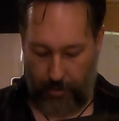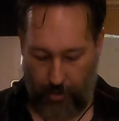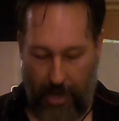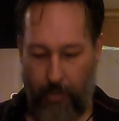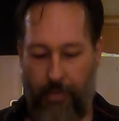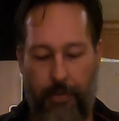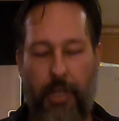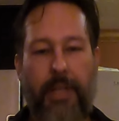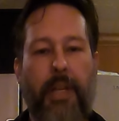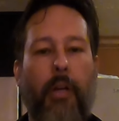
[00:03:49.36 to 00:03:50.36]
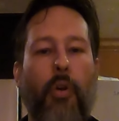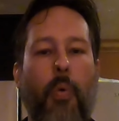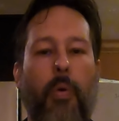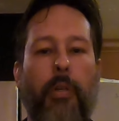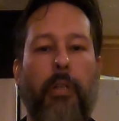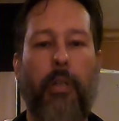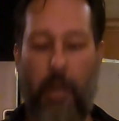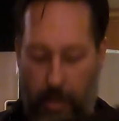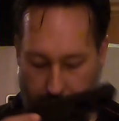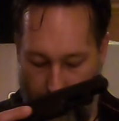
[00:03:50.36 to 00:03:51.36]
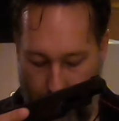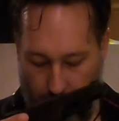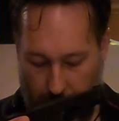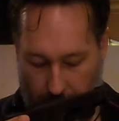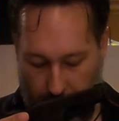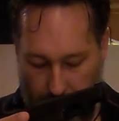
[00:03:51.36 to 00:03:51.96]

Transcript: try it with just a corner of the shirt,